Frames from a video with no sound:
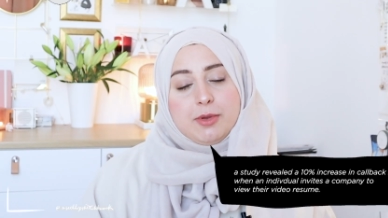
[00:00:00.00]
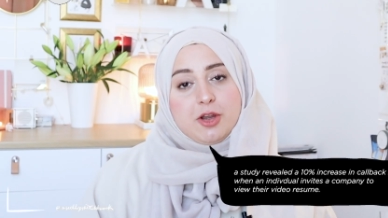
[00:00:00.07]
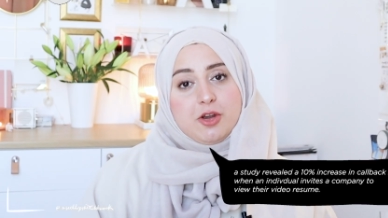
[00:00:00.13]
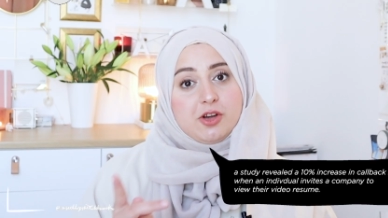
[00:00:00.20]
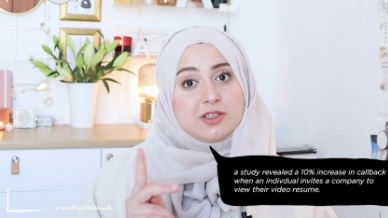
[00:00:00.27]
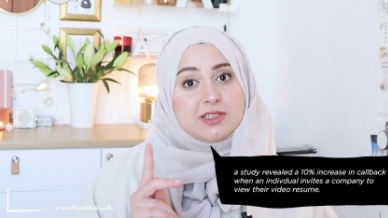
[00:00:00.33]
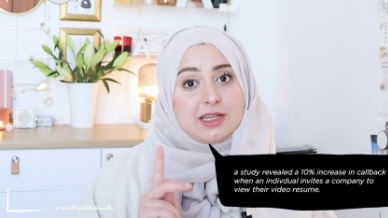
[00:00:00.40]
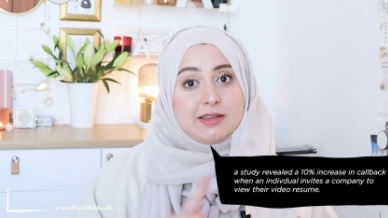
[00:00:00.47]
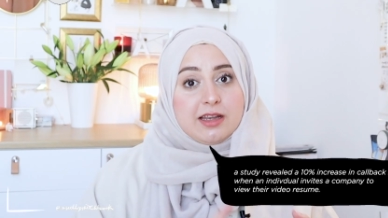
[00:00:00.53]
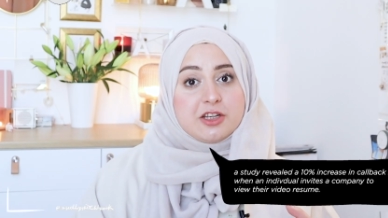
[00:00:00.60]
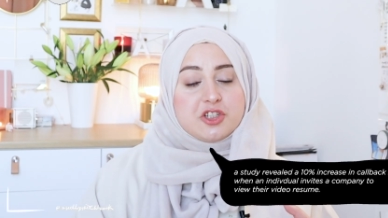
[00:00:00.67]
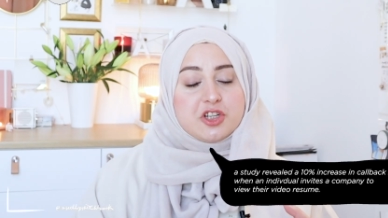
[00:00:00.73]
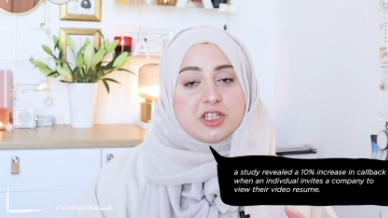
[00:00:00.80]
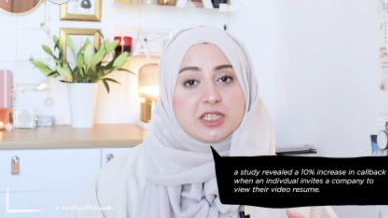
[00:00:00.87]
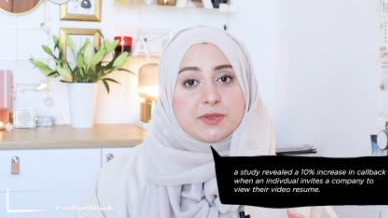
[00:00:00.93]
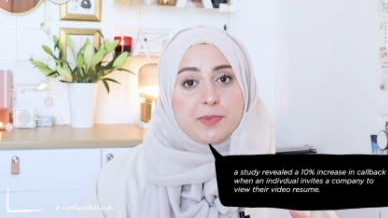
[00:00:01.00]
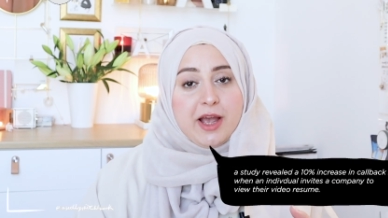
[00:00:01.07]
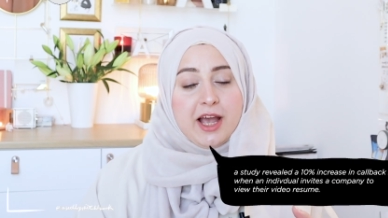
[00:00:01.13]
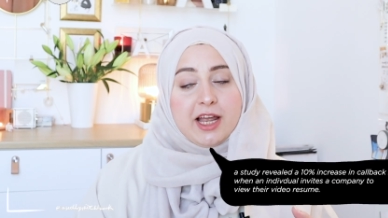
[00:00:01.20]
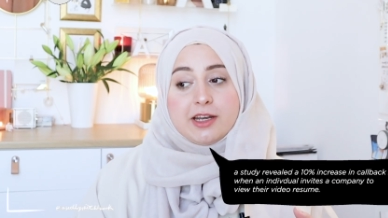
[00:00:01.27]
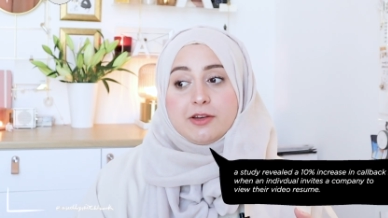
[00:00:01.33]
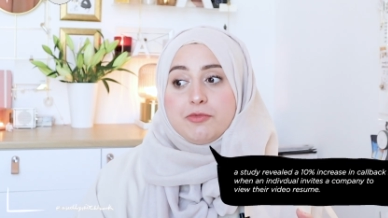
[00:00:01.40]
because the attention
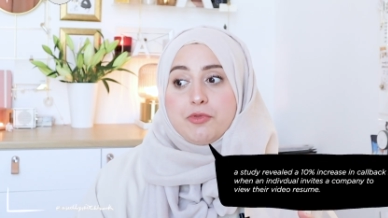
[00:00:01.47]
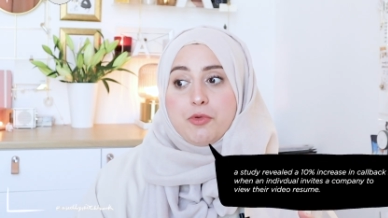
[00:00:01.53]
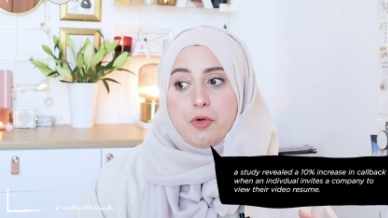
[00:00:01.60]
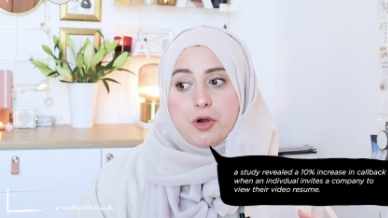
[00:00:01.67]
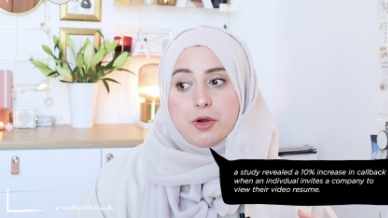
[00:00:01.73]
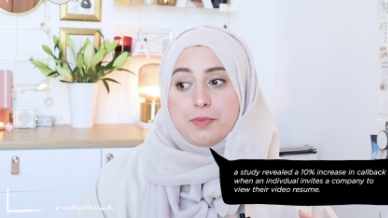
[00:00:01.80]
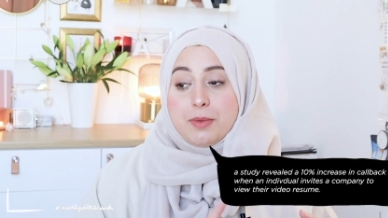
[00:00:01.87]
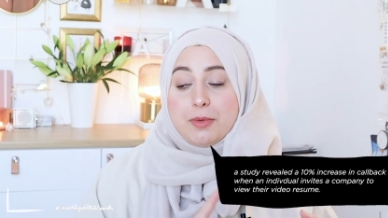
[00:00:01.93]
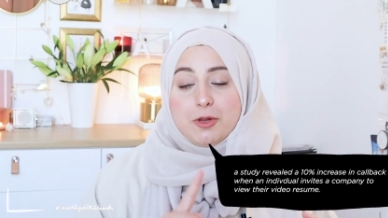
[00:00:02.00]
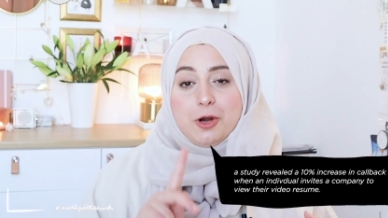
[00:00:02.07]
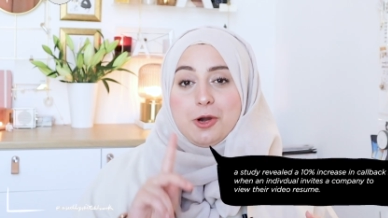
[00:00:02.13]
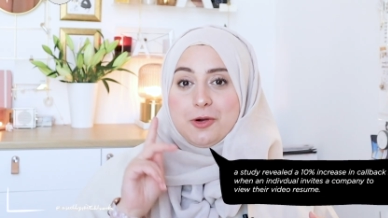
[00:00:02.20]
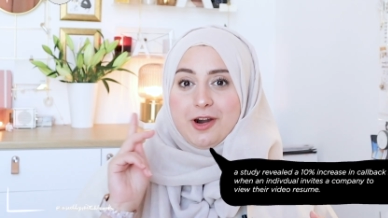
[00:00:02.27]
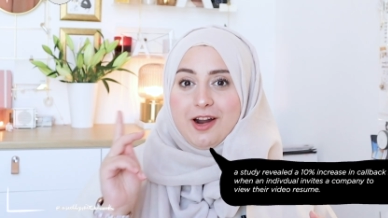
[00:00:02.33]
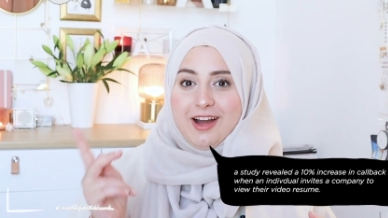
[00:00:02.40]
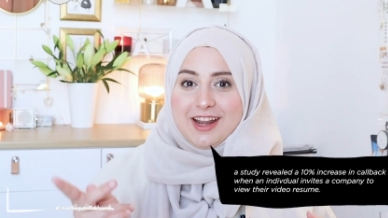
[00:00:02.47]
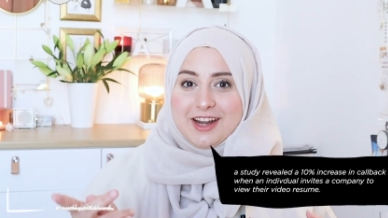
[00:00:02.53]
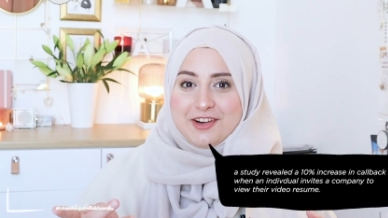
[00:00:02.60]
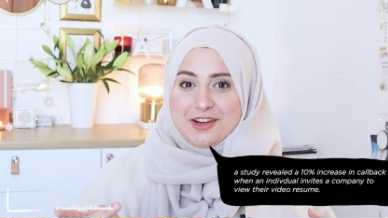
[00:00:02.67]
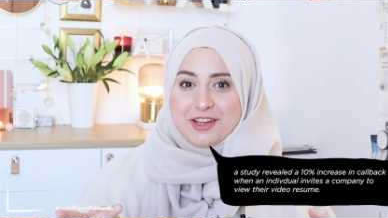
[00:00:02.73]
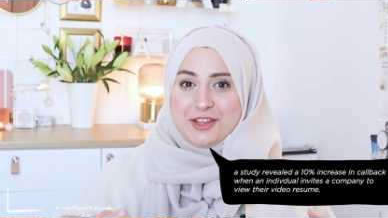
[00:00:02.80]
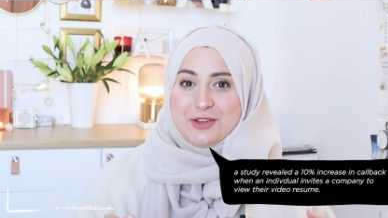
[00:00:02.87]
span for people who are
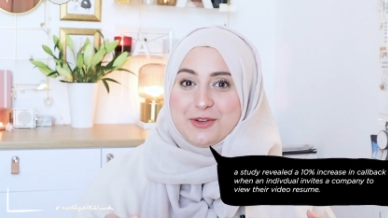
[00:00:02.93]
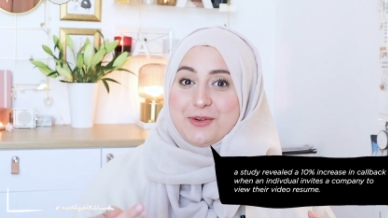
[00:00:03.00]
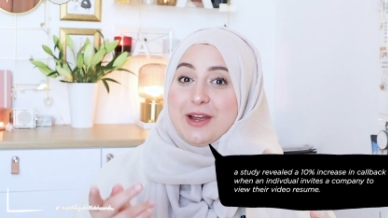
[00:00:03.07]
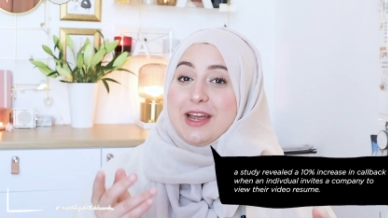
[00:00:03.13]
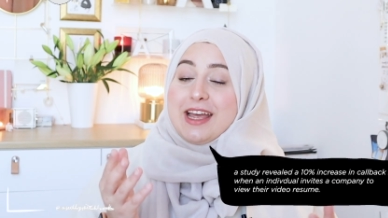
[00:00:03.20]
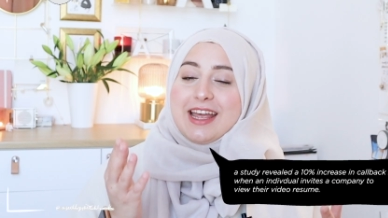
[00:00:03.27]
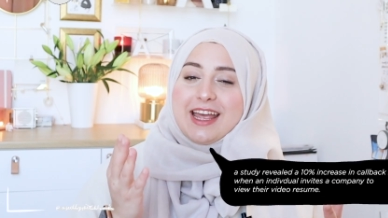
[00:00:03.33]
hiring you